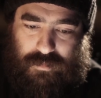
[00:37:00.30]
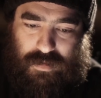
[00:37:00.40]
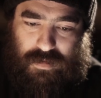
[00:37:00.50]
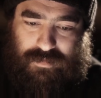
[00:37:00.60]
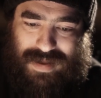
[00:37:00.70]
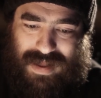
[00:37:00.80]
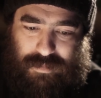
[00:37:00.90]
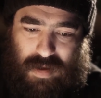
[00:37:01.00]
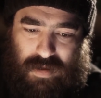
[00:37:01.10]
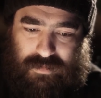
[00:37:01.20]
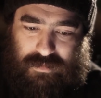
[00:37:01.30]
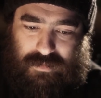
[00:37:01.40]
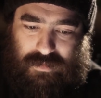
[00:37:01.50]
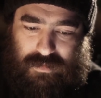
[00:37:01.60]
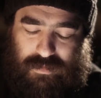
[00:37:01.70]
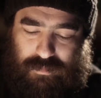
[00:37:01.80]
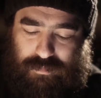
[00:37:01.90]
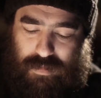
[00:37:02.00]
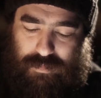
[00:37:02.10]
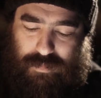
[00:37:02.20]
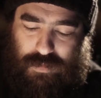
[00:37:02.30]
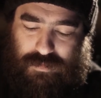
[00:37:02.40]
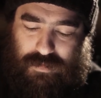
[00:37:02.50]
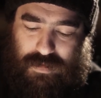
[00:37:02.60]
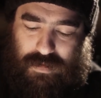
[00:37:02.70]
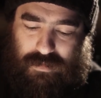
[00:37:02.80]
Tam Hunt posted that.